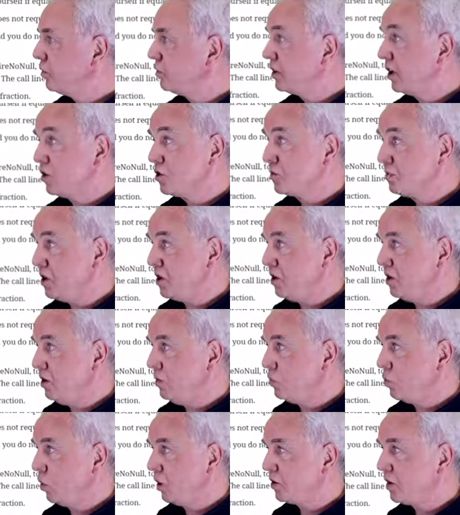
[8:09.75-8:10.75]
tells me
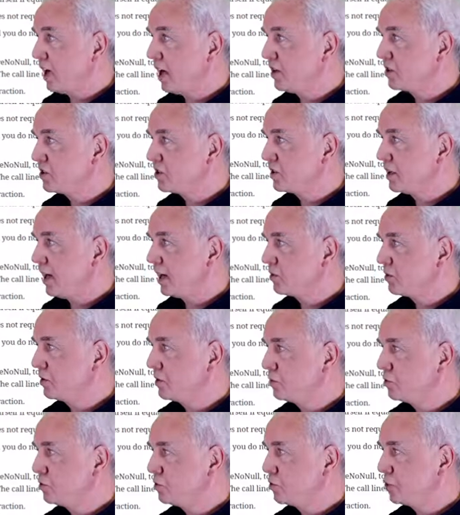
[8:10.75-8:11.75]
what I
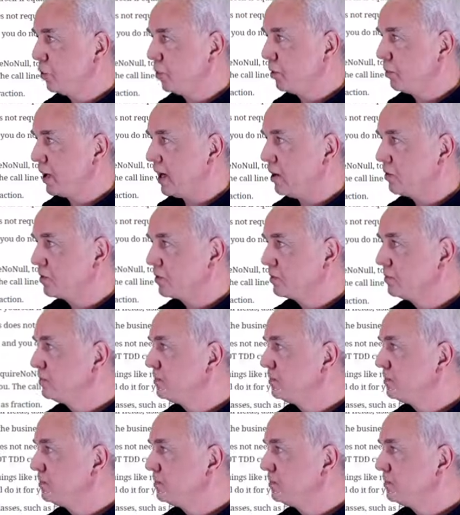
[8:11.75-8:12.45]
actually should talk about.